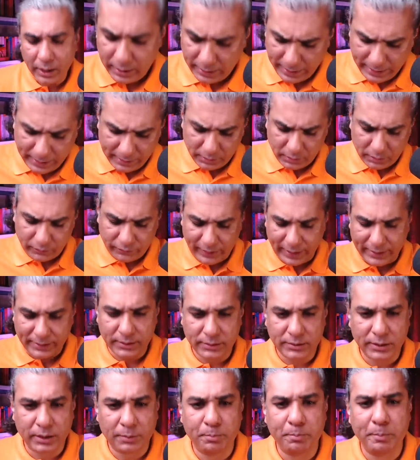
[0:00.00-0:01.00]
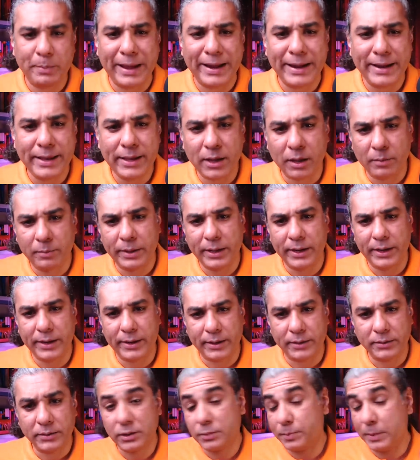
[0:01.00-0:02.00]
And the fact is that many
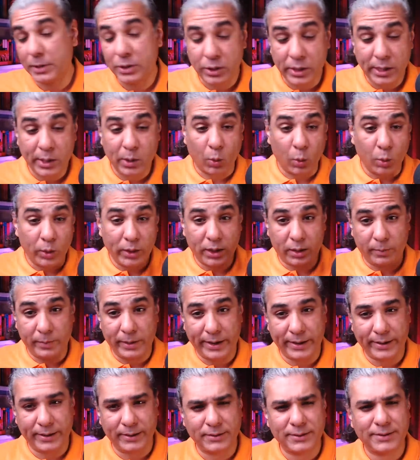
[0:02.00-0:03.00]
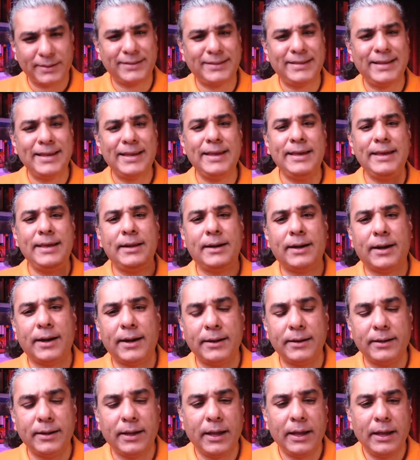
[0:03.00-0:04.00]
Americans, especially older Americans, see
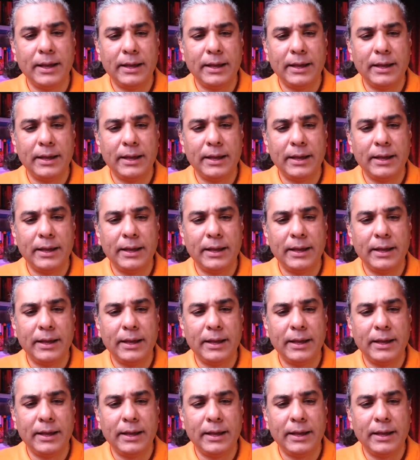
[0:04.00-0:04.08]
Iran